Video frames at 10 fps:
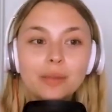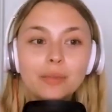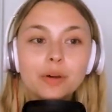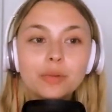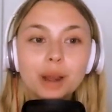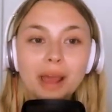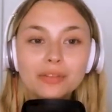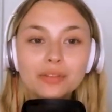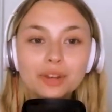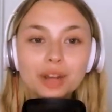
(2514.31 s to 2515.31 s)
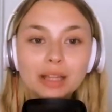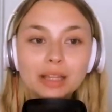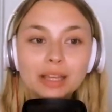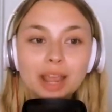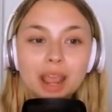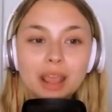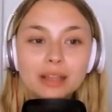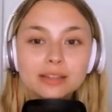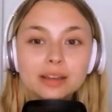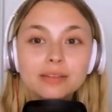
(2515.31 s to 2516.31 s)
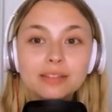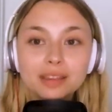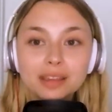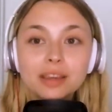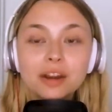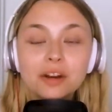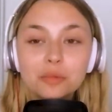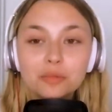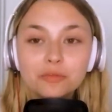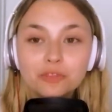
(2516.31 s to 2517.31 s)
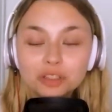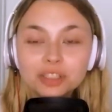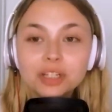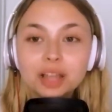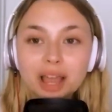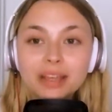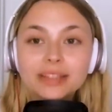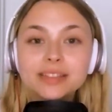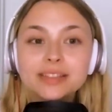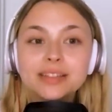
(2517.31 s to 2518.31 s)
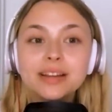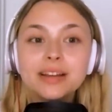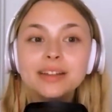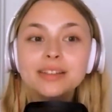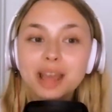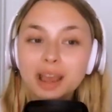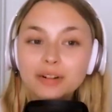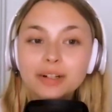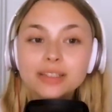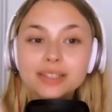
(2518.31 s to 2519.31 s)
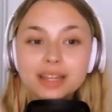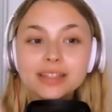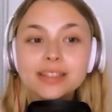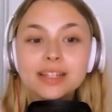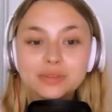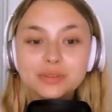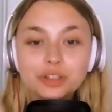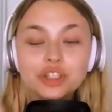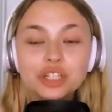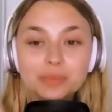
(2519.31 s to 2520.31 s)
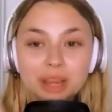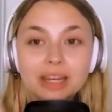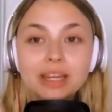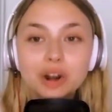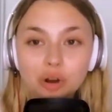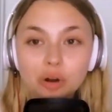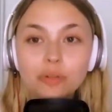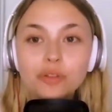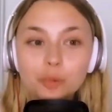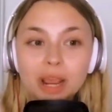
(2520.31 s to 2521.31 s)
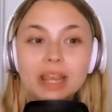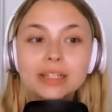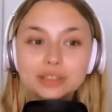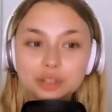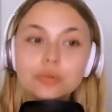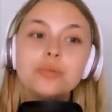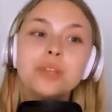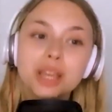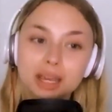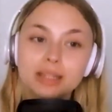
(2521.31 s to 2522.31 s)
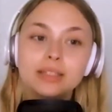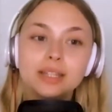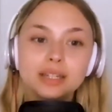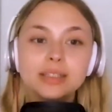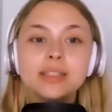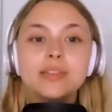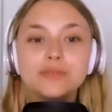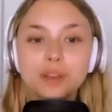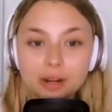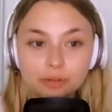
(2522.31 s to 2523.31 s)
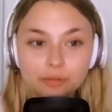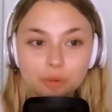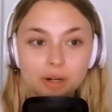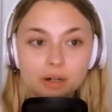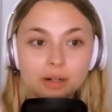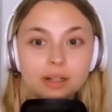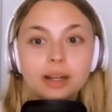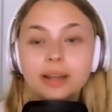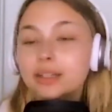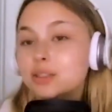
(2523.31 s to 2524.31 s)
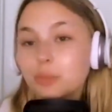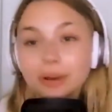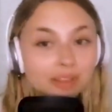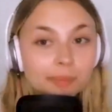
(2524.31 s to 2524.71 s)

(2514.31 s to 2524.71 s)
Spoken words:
Okay, well, we're at the finale, and the first alliance to ever exist has officially made it all the way to the end. It is the final four, and it's